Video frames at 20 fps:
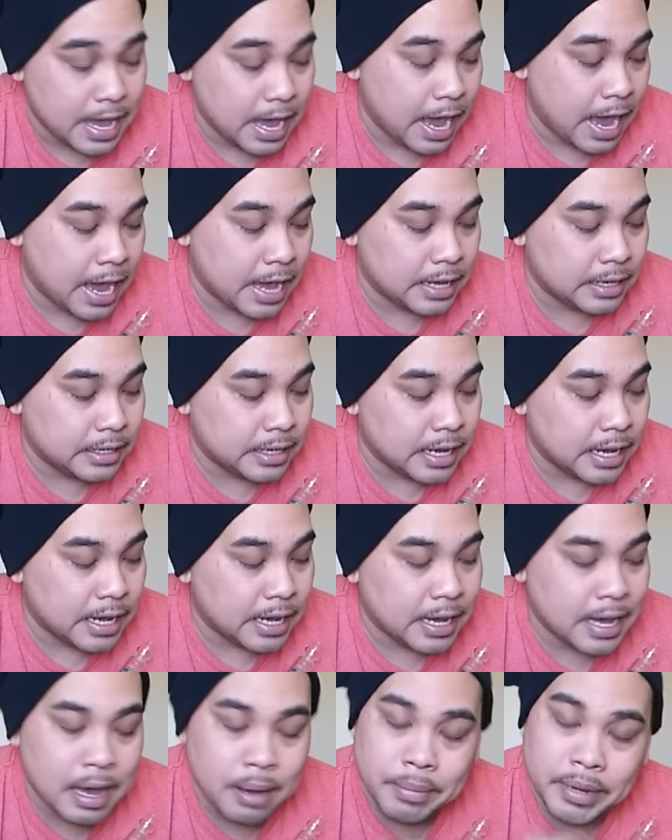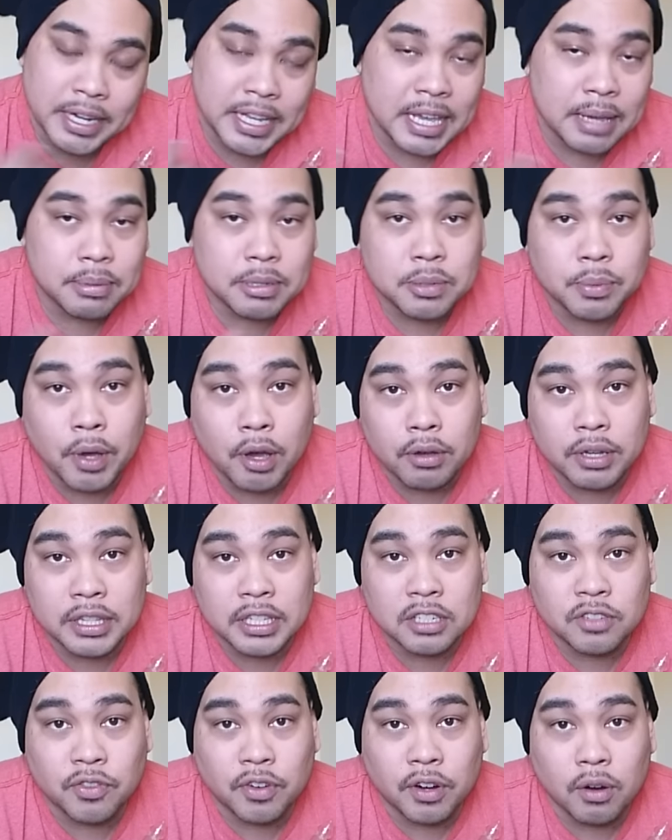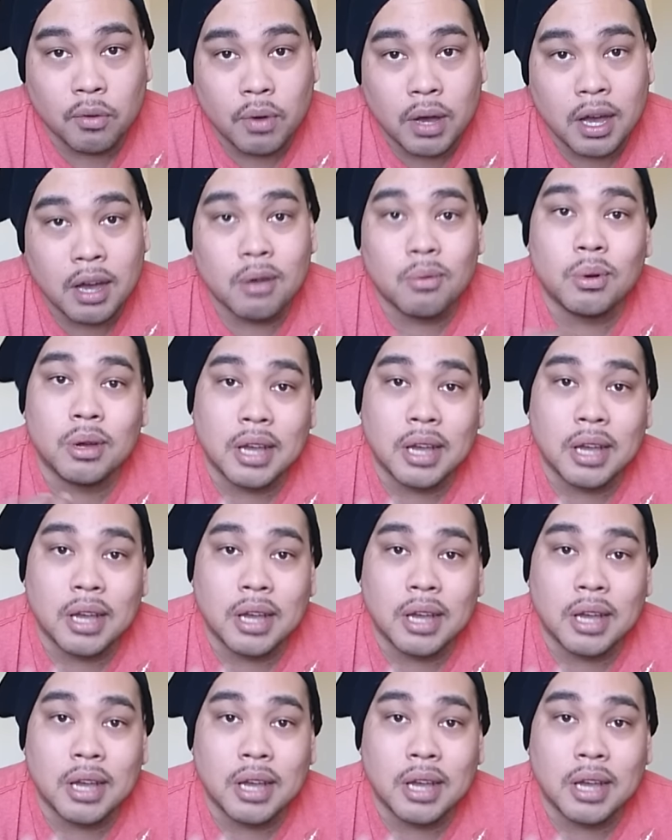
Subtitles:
And I'm gonna keep smoking this for a while.